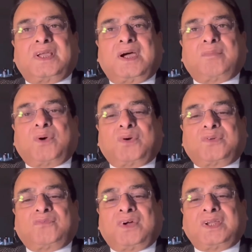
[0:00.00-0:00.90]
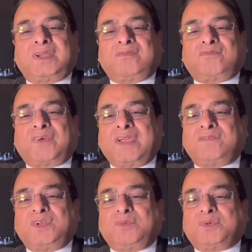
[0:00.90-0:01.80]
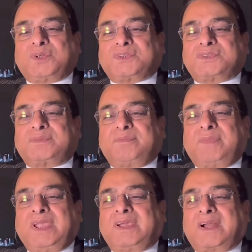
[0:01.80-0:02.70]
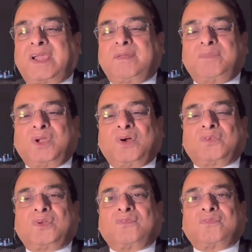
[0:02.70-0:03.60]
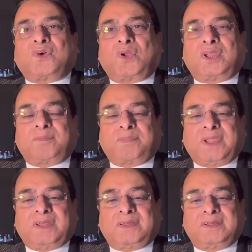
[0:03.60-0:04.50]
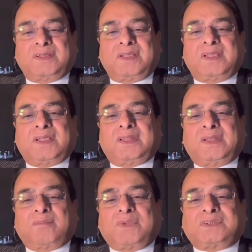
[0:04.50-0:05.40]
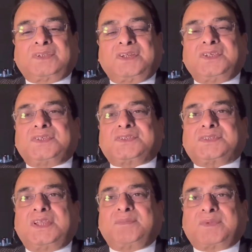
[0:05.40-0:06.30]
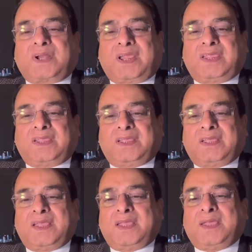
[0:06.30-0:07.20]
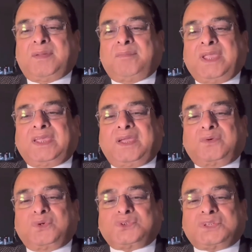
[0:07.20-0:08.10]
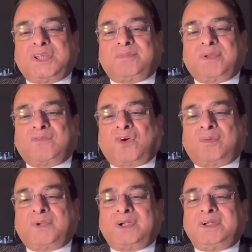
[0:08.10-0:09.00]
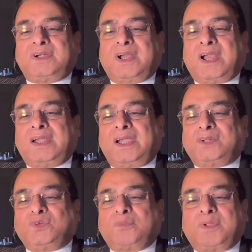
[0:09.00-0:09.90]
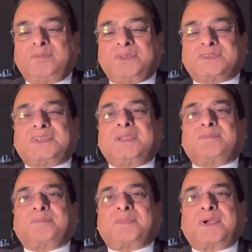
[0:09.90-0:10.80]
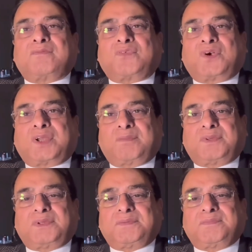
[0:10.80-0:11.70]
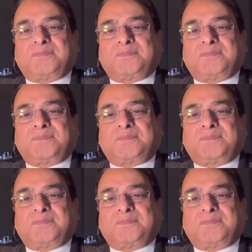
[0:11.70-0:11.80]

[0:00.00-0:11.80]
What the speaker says: about 1 in 5 newborns may cry because of colic pain. Number 3, sleep cry. Make a good sleep environment and let your baby sleep comfortably.